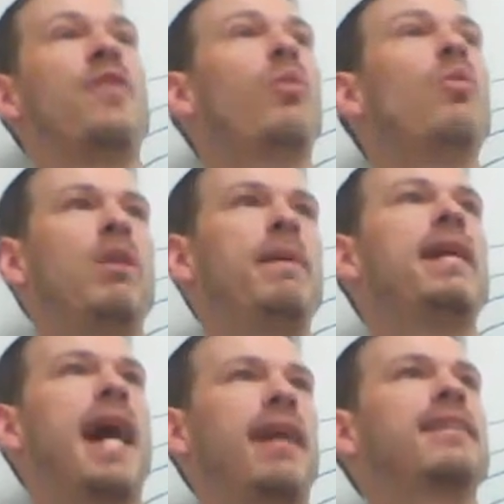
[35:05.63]
there would be
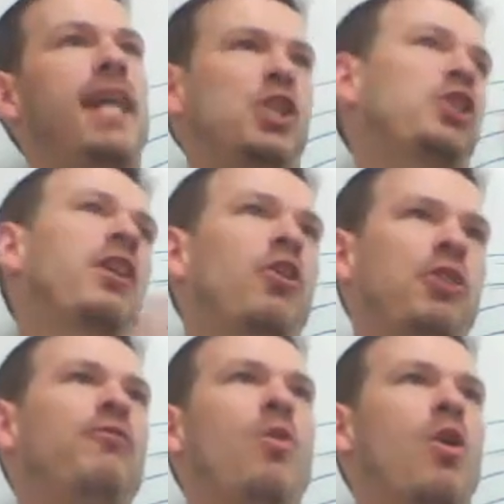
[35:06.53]
an ionization
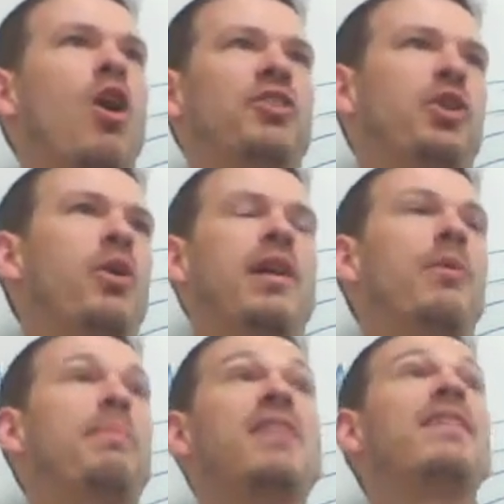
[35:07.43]
energy 4 also, and it
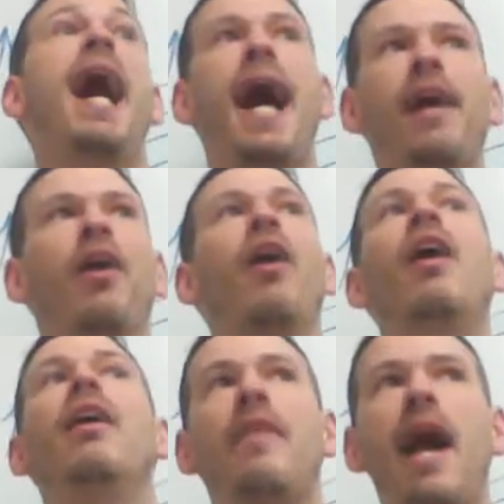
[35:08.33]
would be even higher
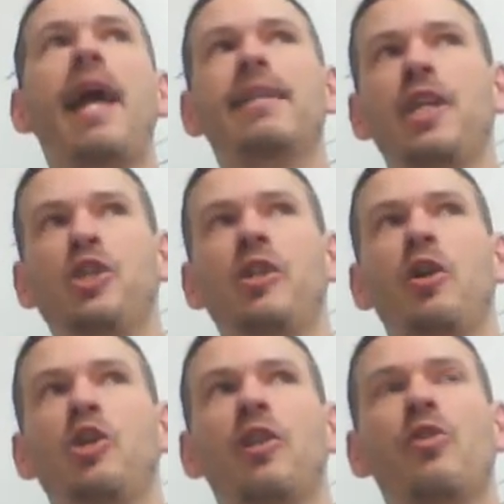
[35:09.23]
than ionization
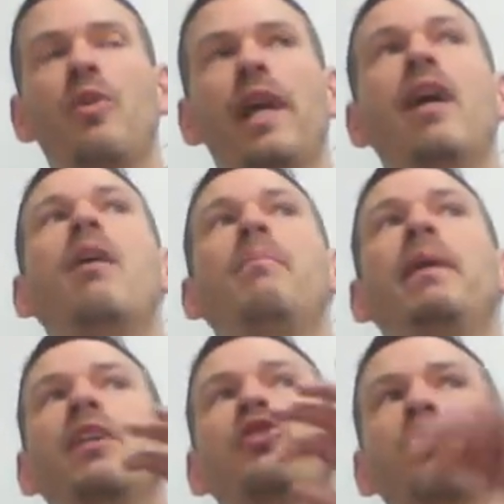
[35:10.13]
energy 3
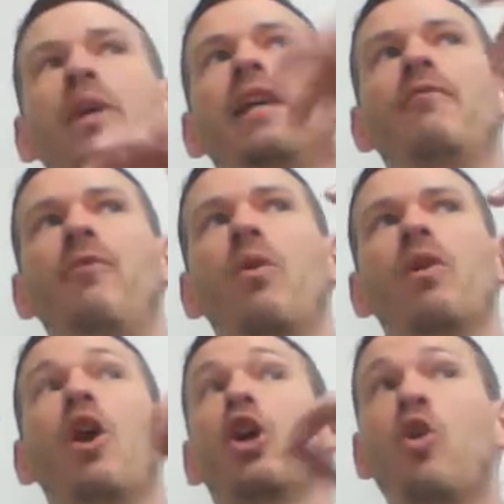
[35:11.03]
because 3 and
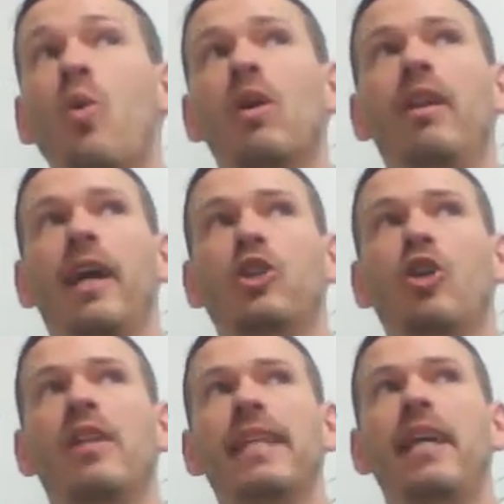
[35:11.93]
4 are core
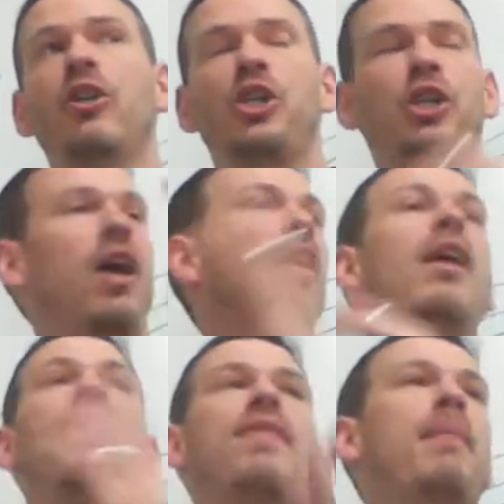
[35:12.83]
electrons in shell
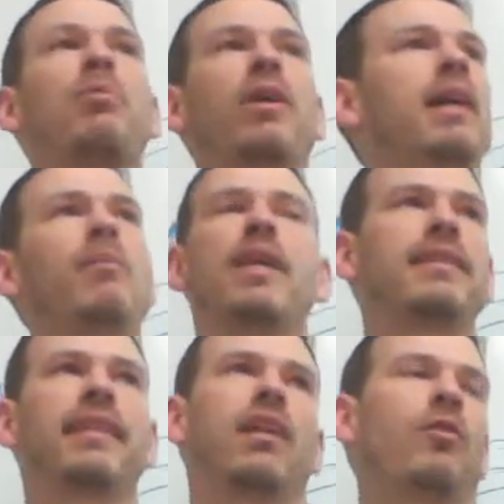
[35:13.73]
that beryllium
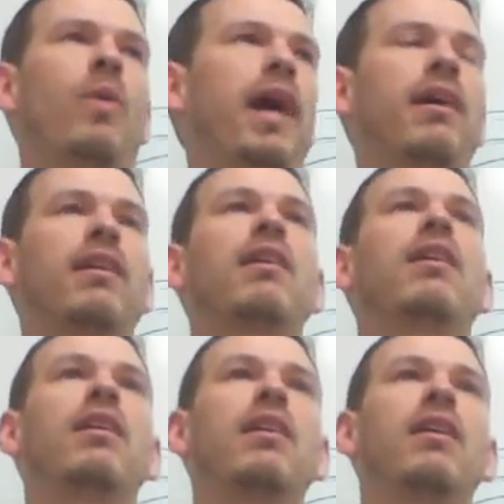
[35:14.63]
doesn't give away.
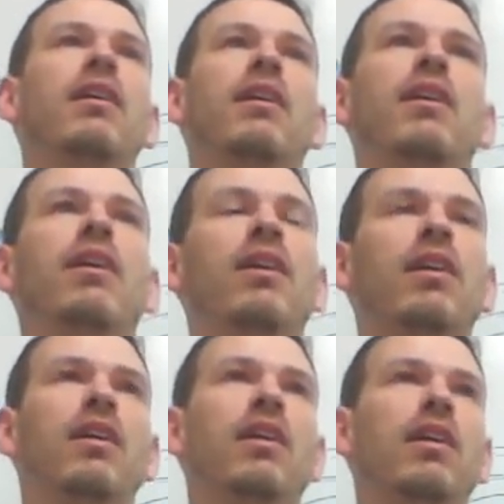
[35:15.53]
Are
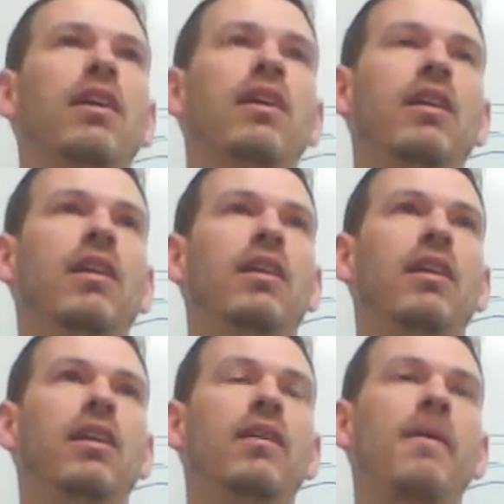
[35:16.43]
the kilojoules like
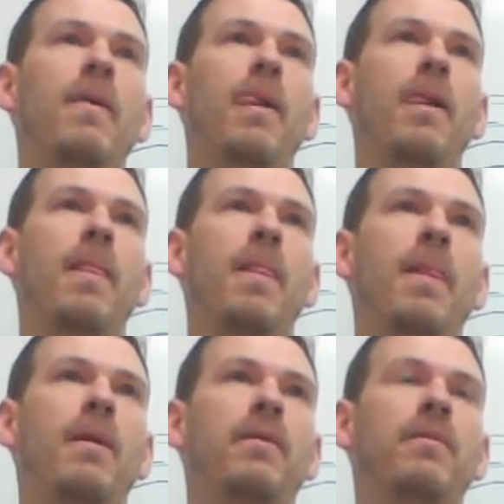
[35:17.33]
uh, the amount of
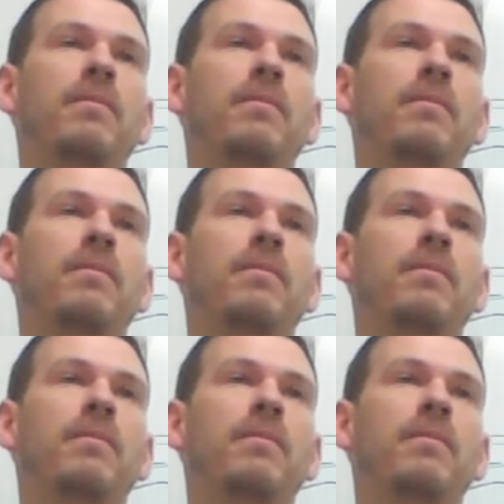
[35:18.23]
power